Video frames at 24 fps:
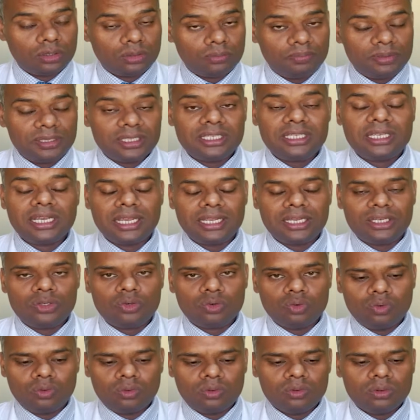PGI2
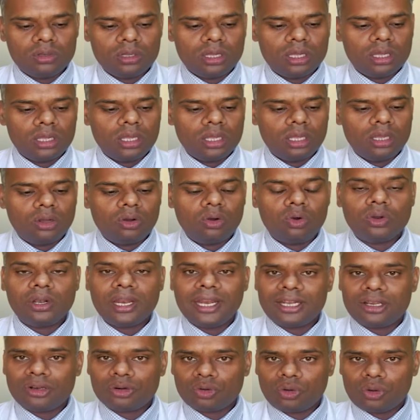or
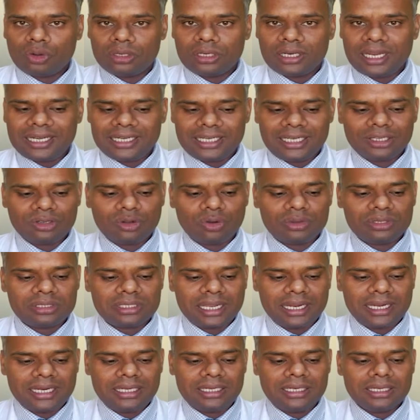nitric
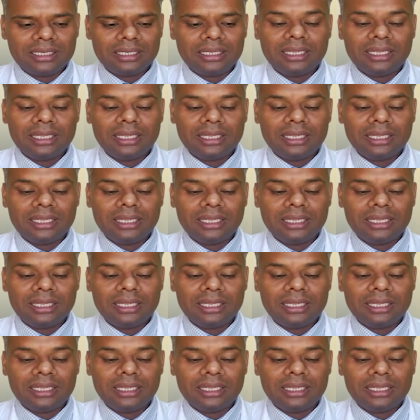oxide,